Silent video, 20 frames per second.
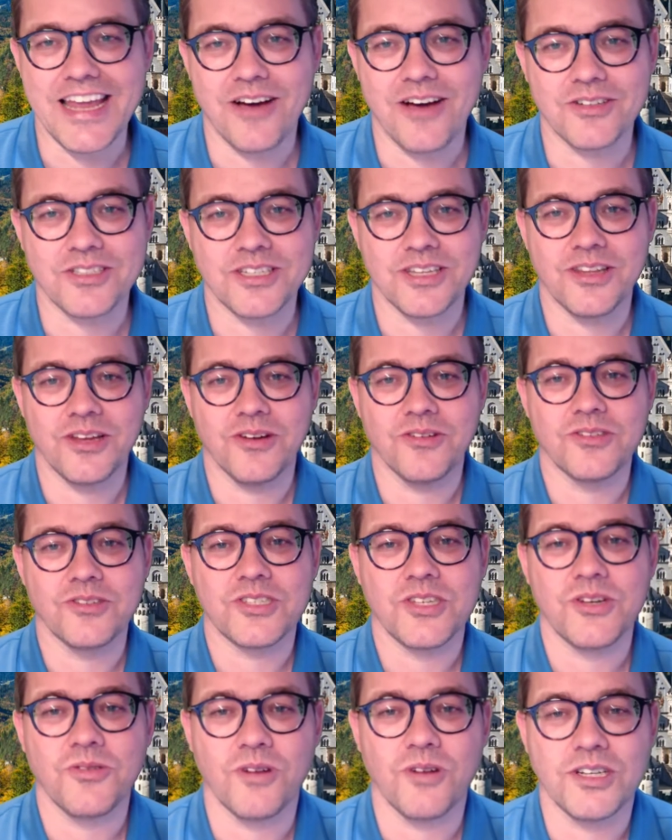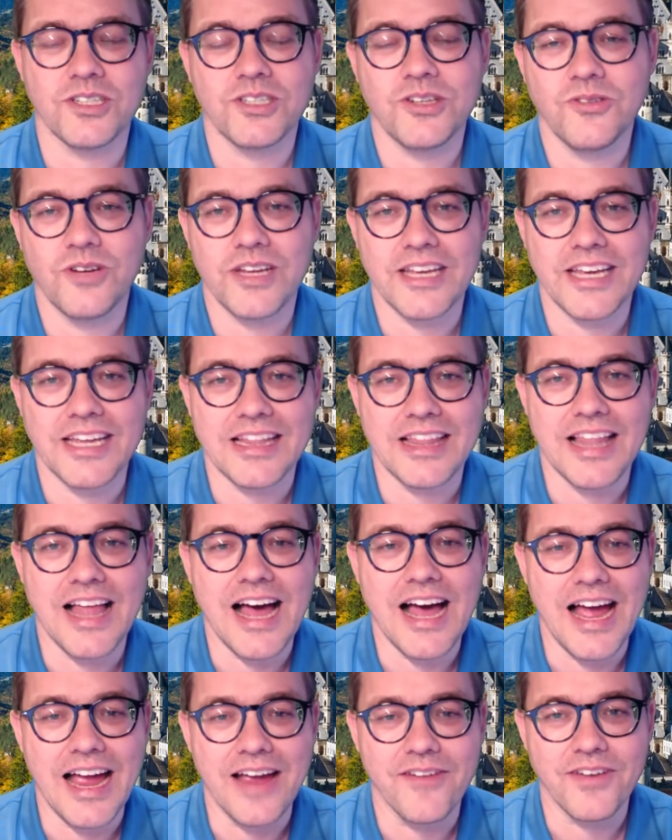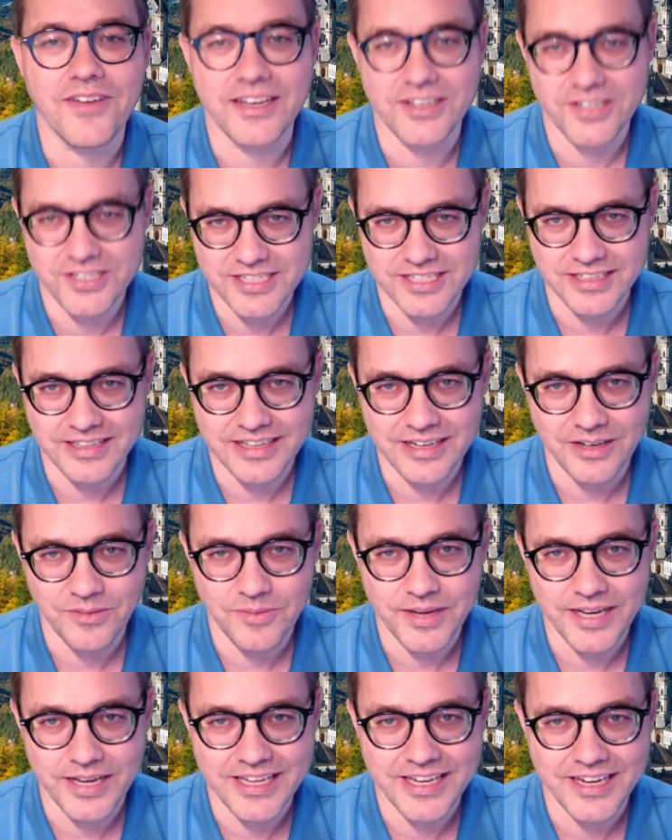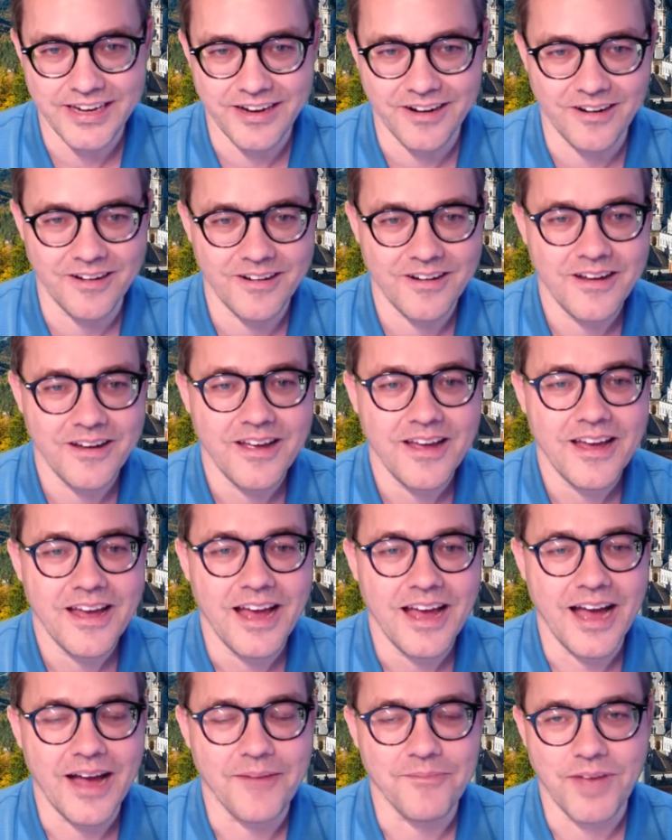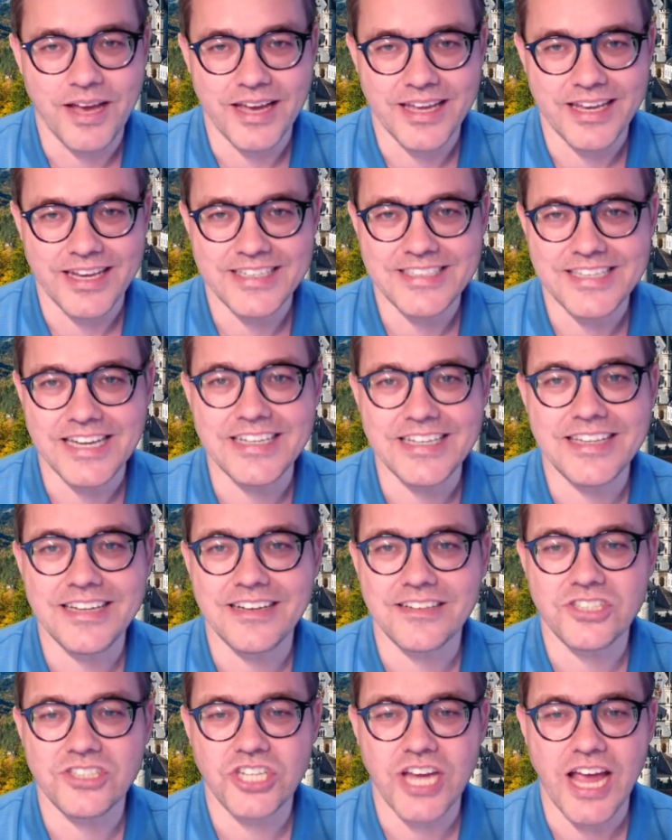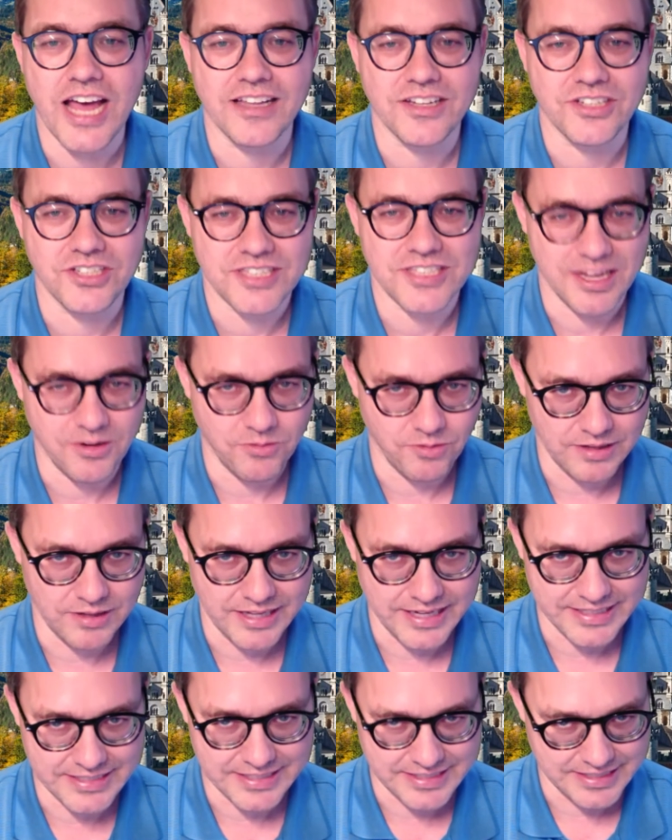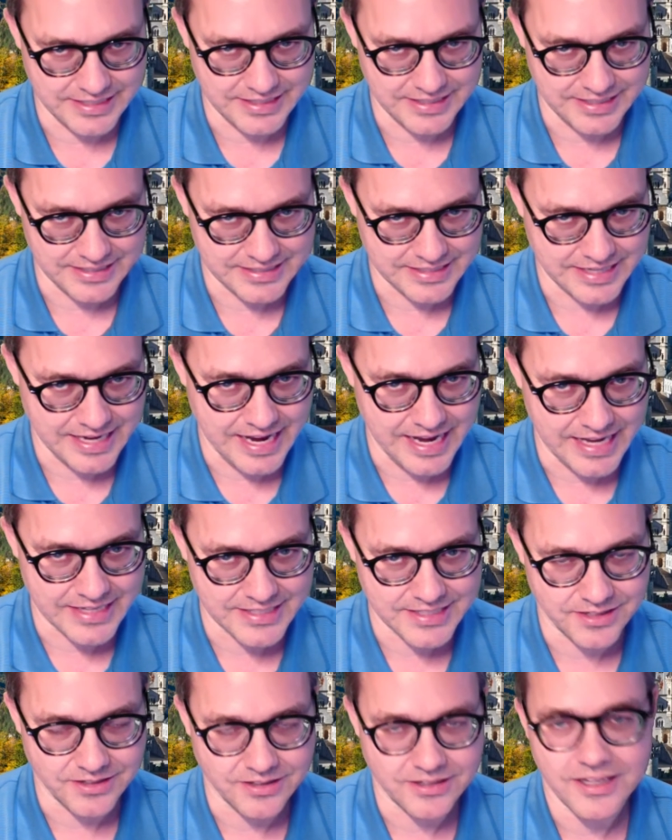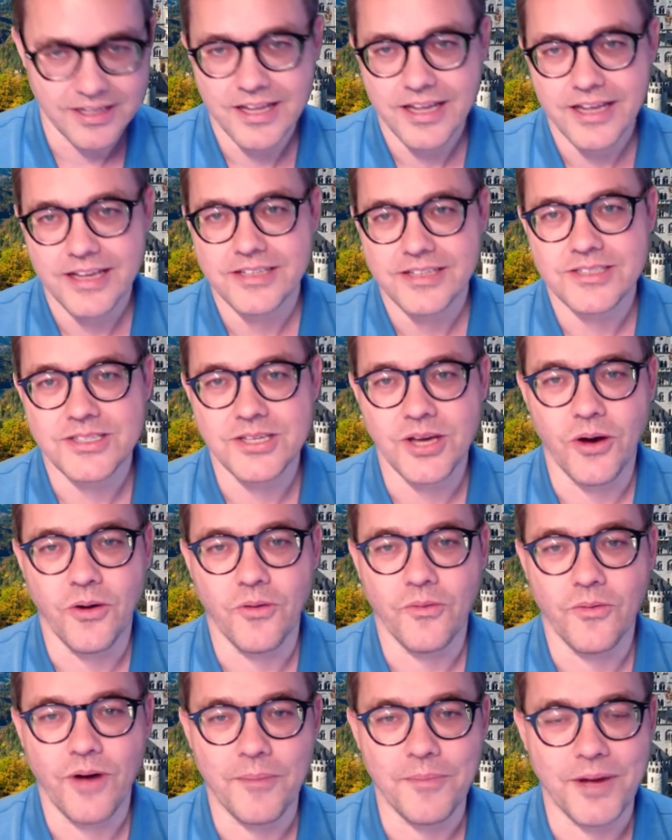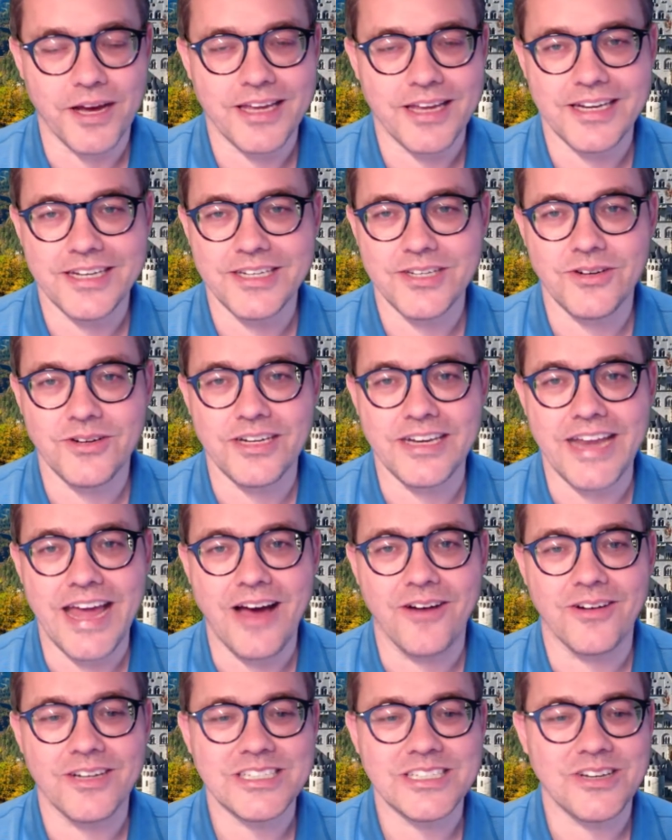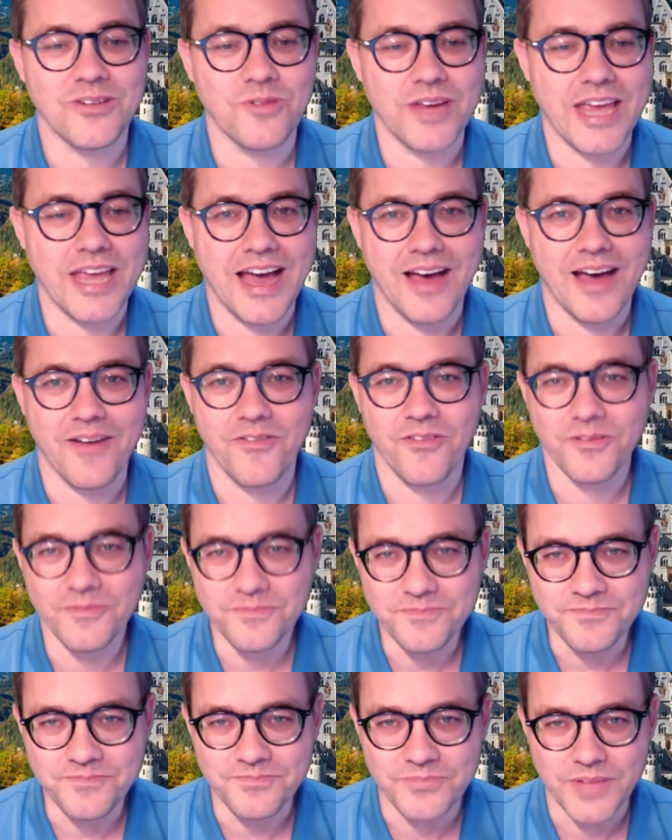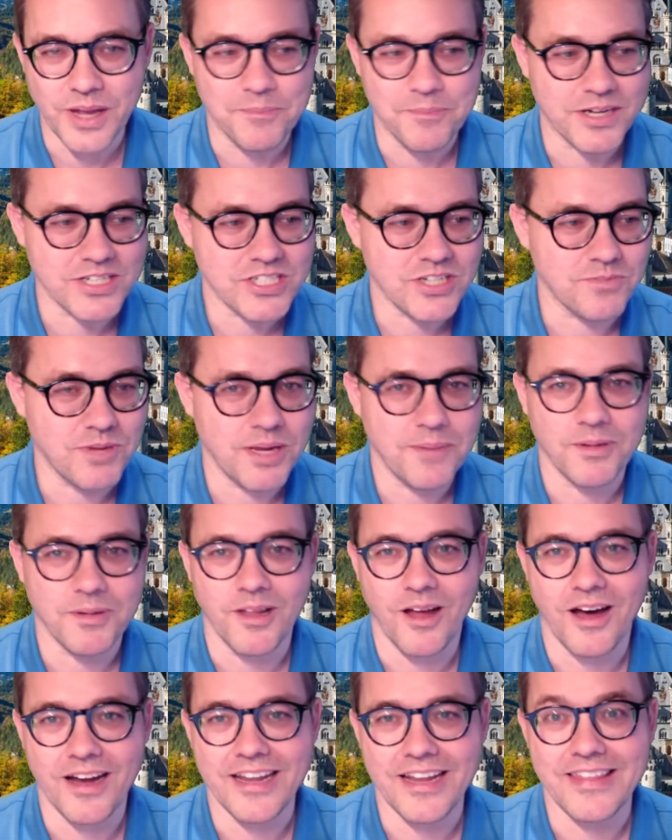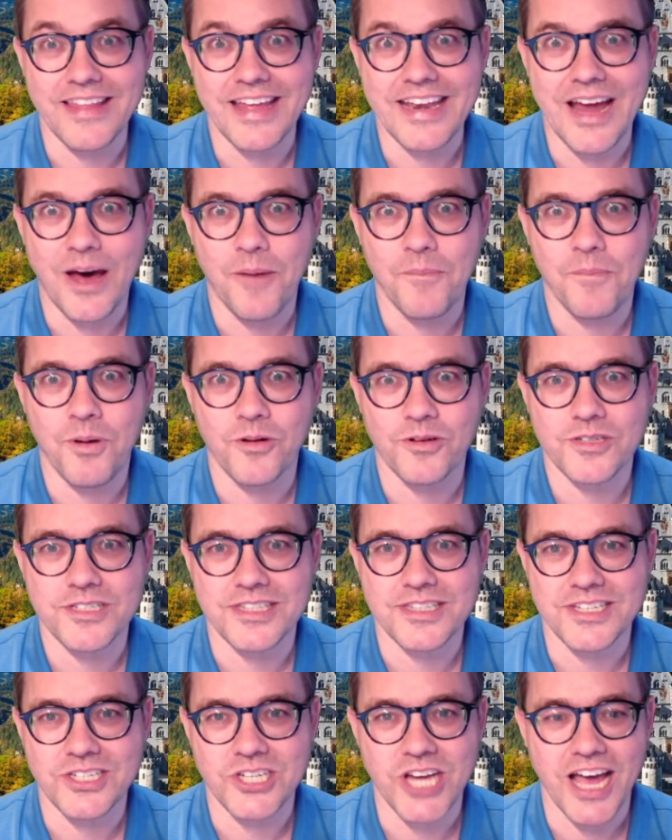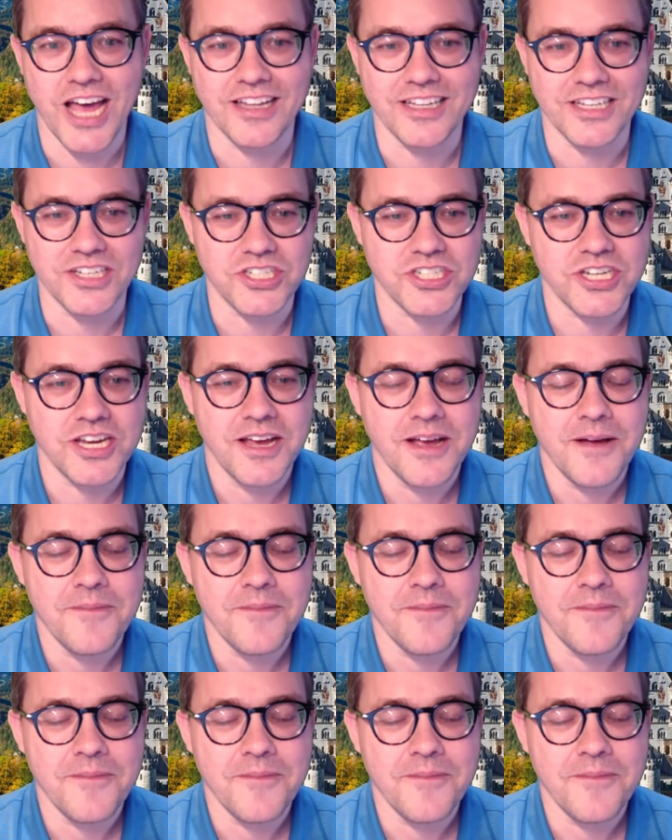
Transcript: out to those who are tuning in live in just a little bit here. Um, I'm going to extend a little challenge that relates to this castle. So I'm not going to do it now until we have a bunch of people on, and then I'll post the challenge.